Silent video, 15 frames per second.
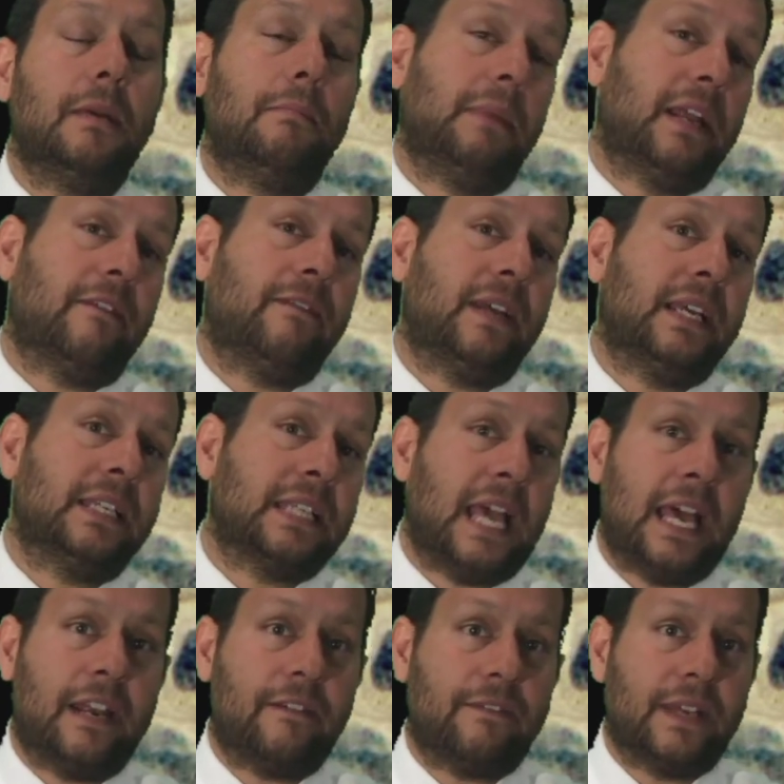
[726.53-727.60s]
metaphase,
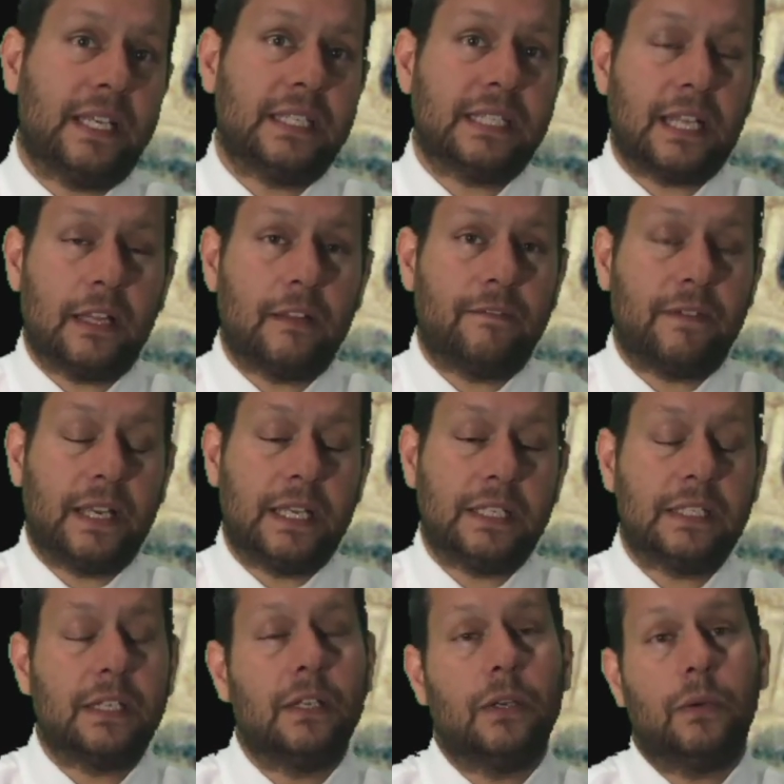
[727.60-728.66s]
anaphase,
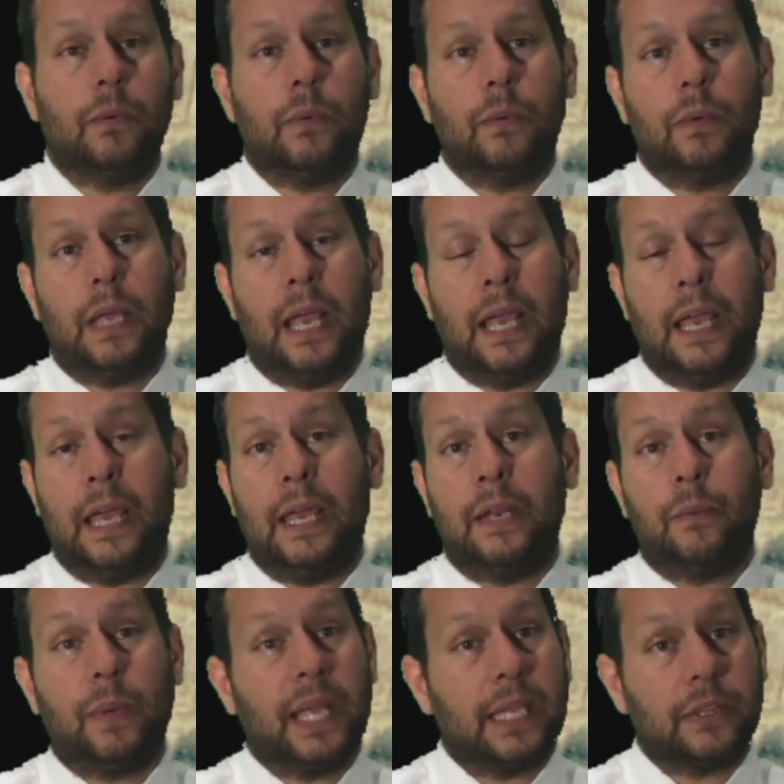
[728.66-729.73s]
telophase,
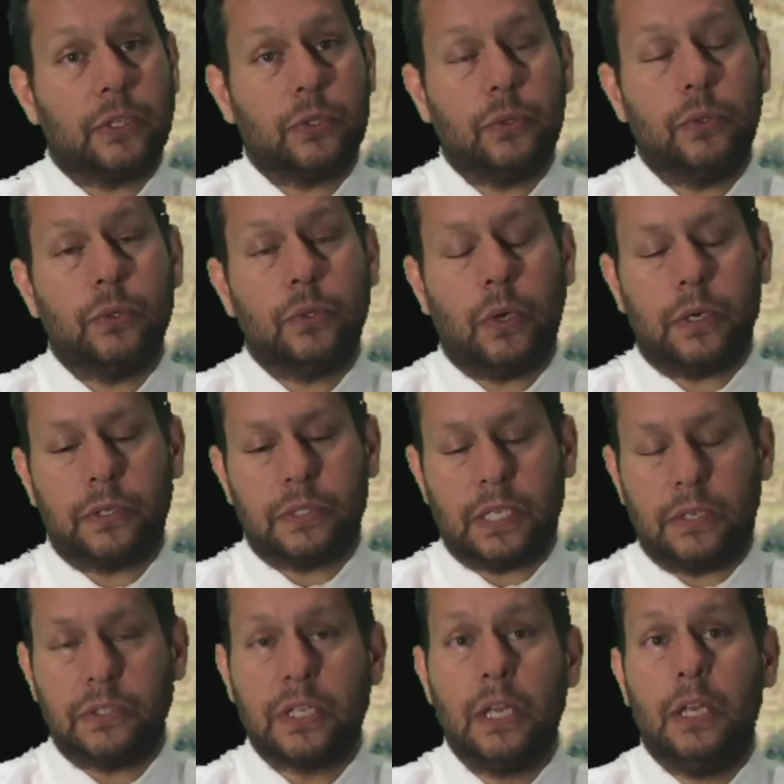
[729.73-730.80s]
and we get the 2 new daughter
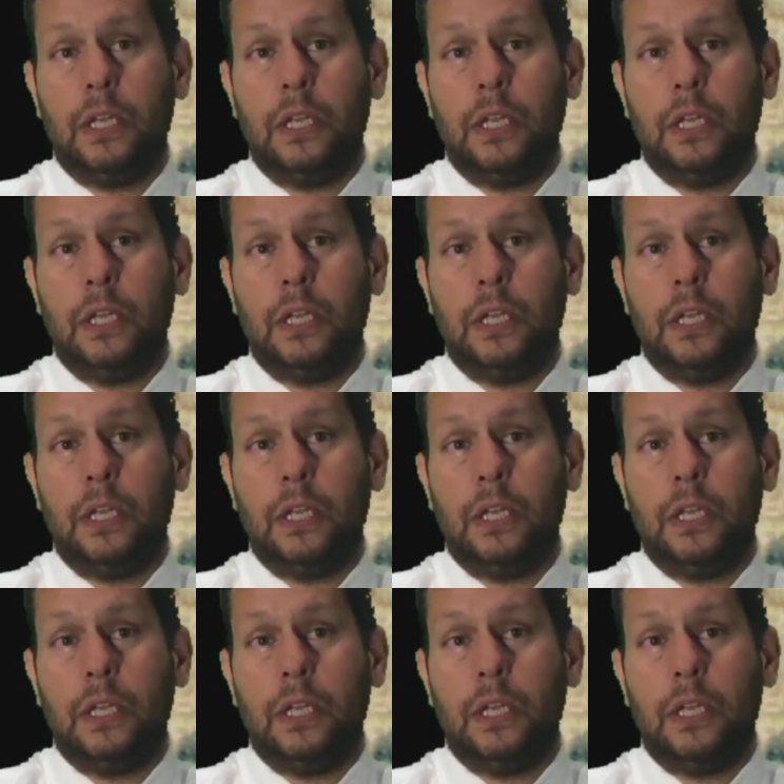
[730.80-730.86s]
cells.